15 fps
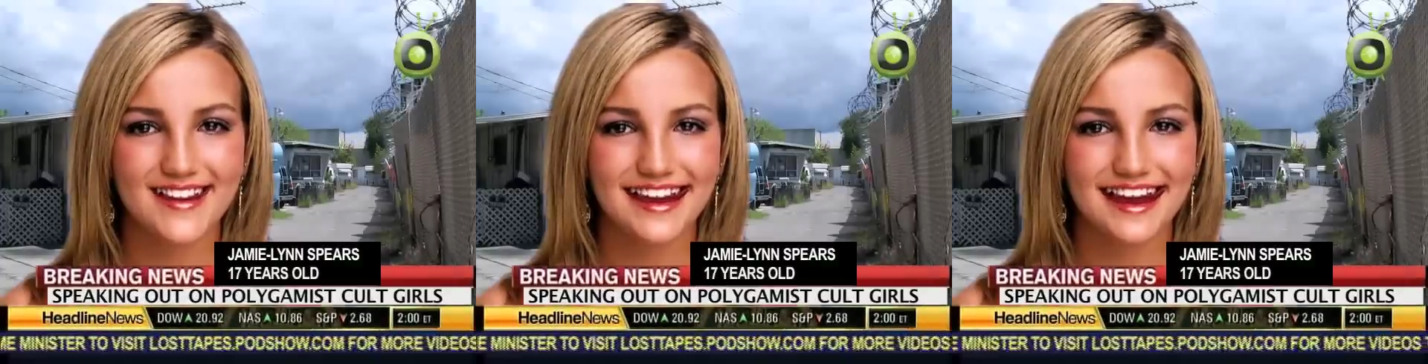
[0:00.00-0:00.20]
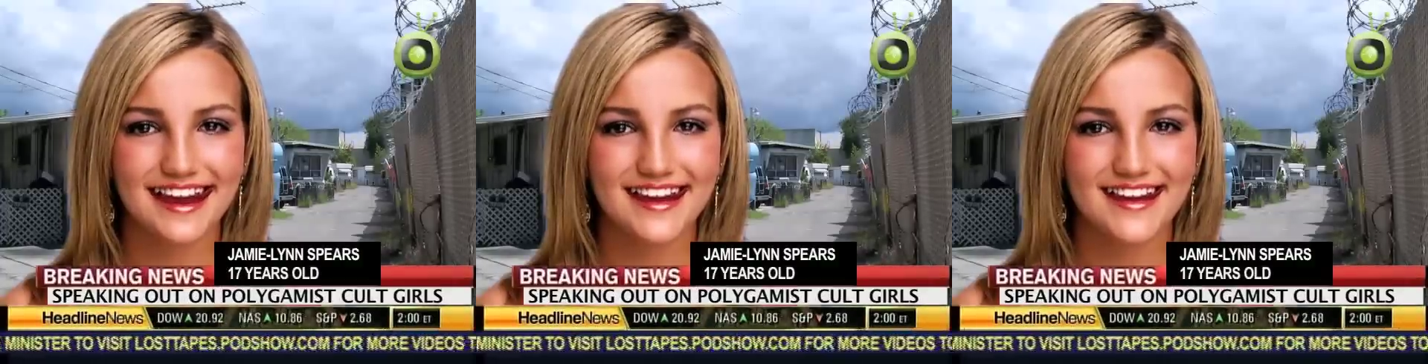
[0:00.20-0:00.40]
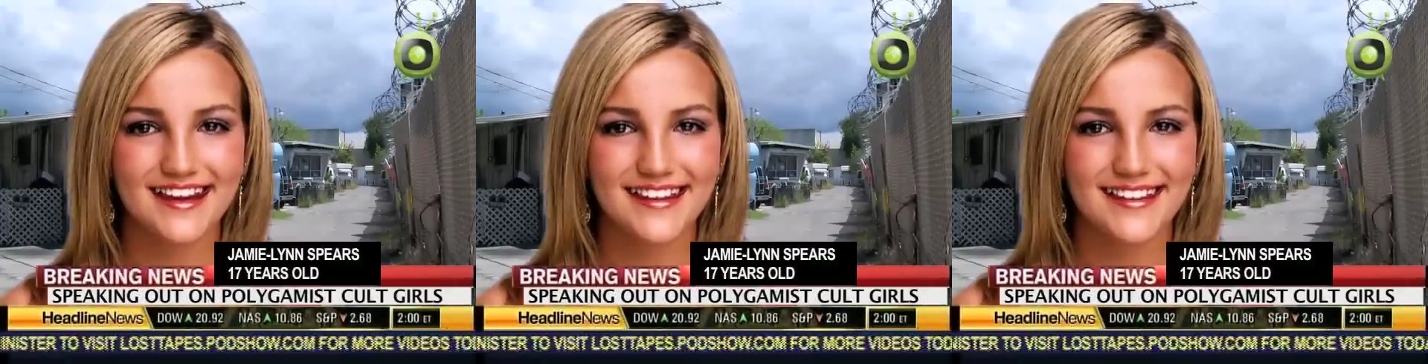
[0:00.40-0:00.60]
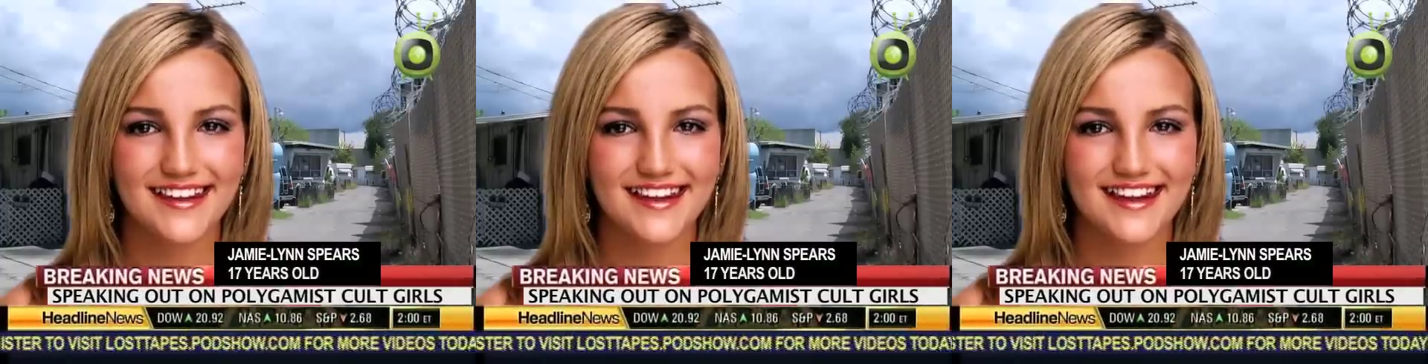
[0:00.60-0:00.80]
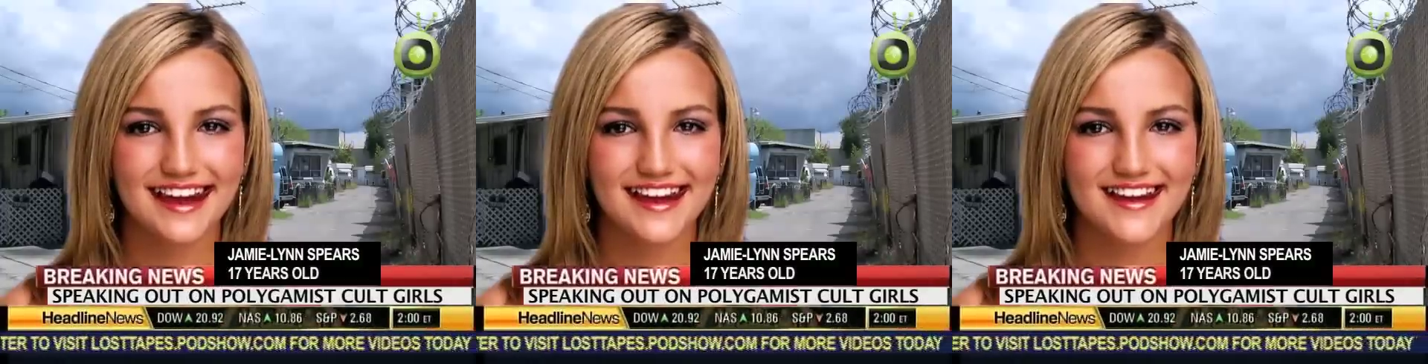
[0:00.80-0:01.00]
at night.
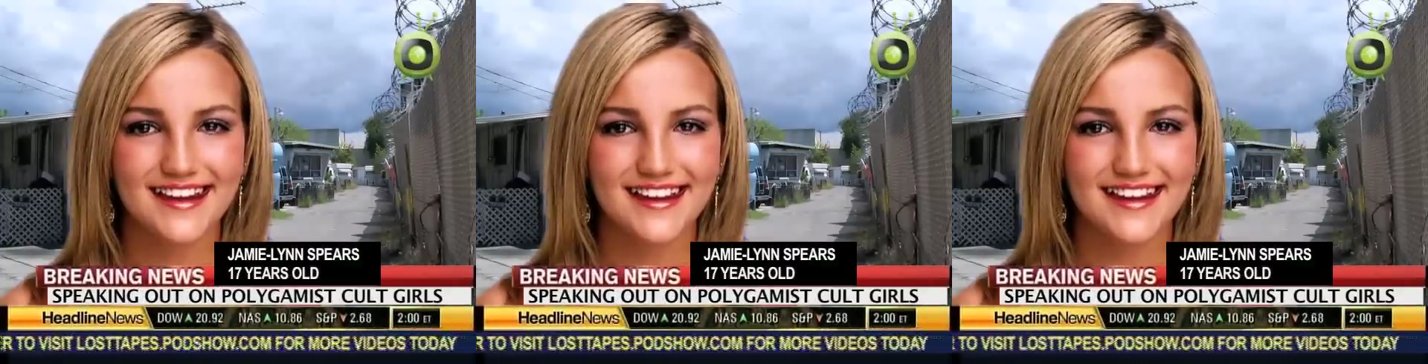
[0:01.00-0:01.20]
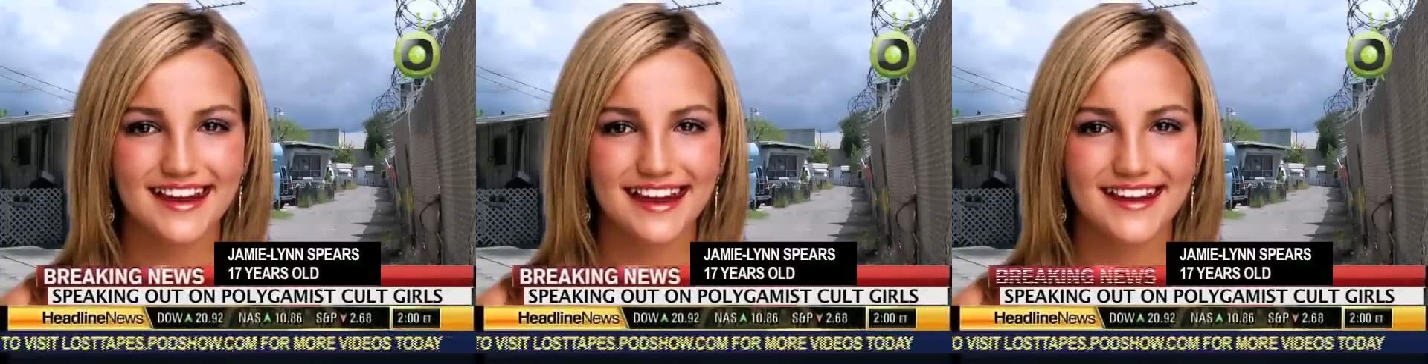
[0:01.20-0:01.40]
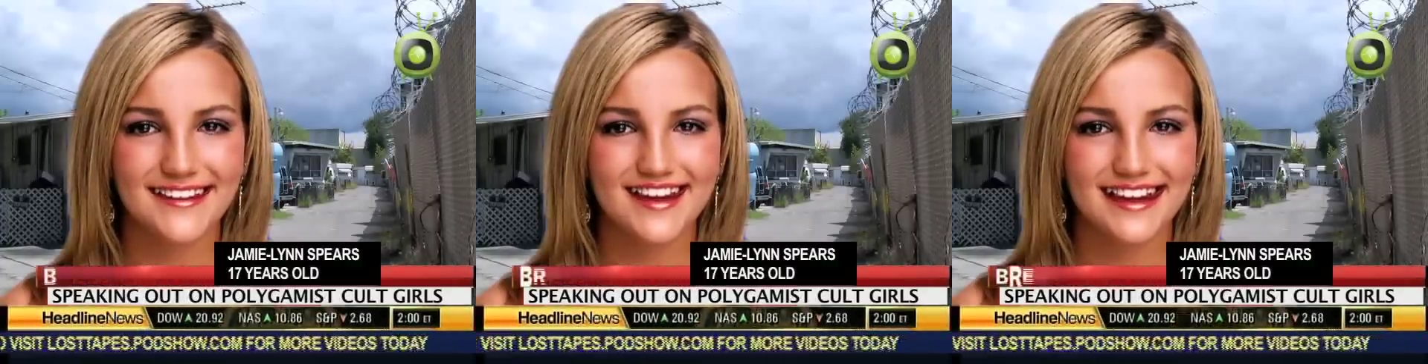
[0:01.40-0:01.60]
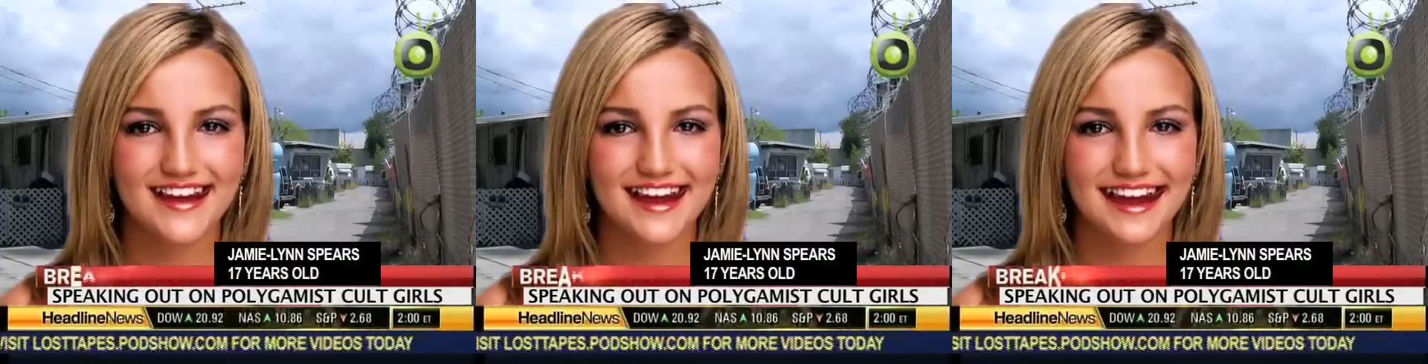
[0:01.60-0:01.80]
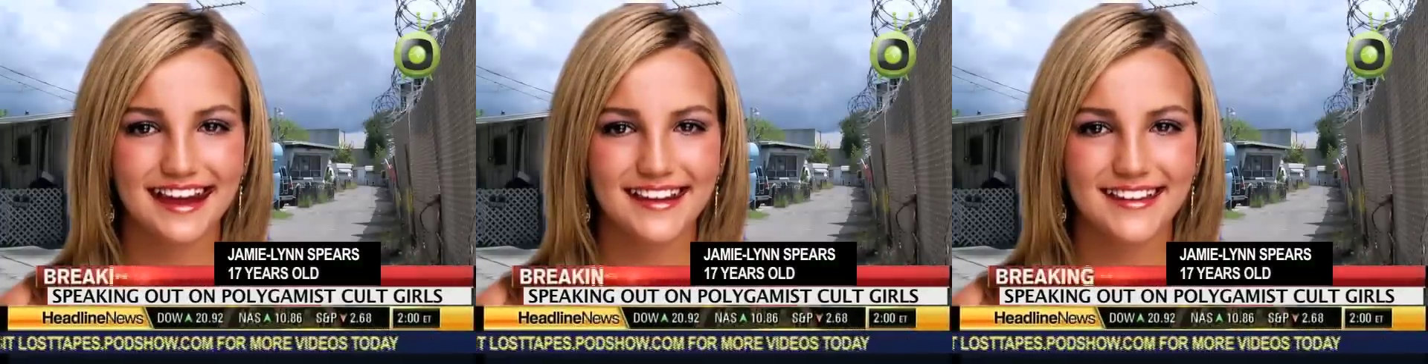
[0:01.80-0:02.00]
What would people
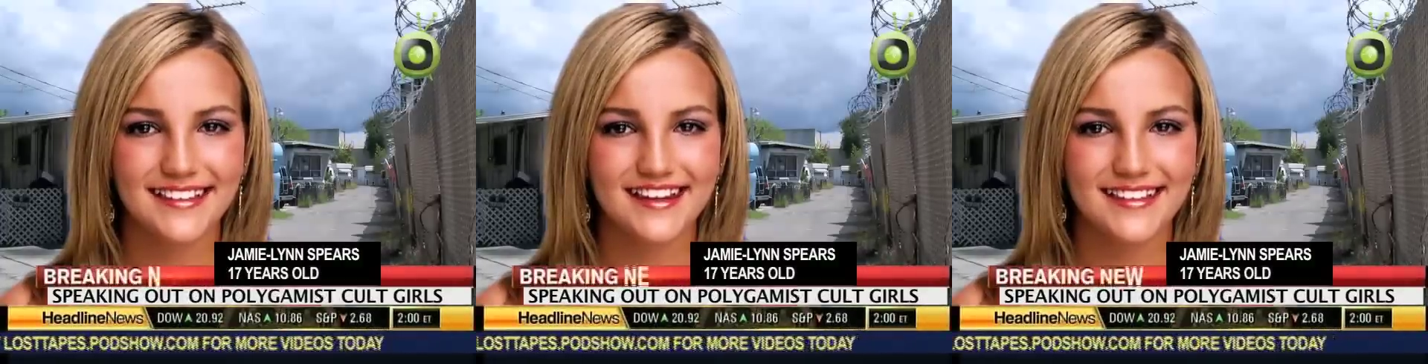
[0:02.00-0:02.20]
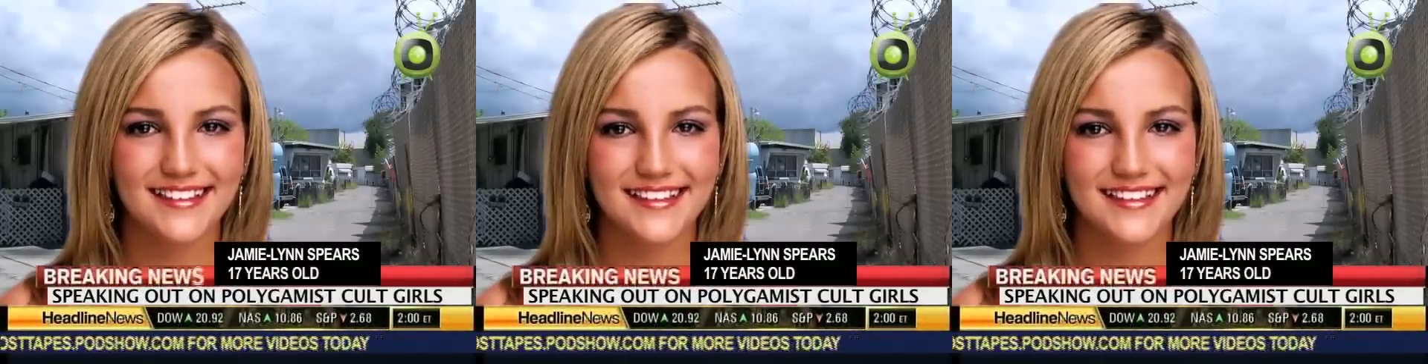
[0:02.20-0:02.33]
think?